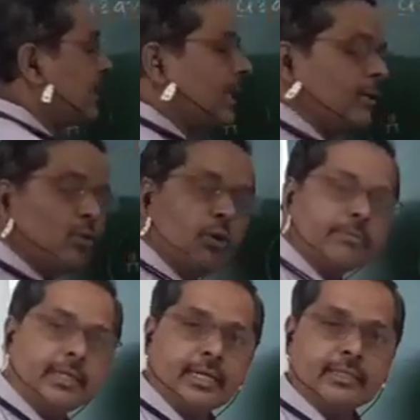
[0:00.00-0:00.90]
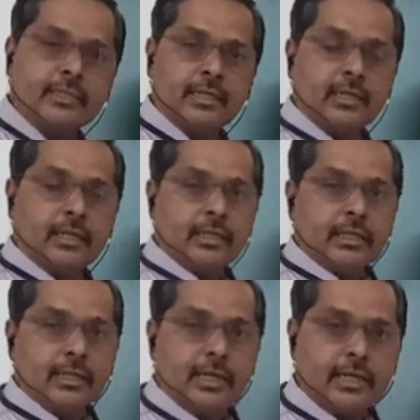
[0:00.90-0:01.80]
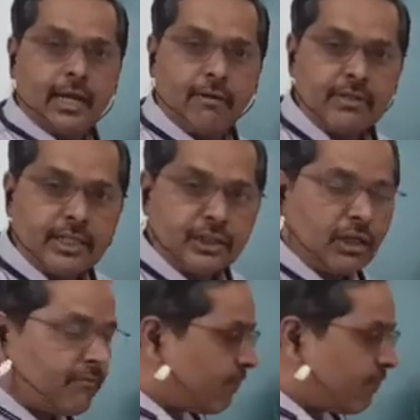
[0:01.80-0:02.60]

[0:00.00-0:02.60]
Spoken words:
These are two objects. Then gravitational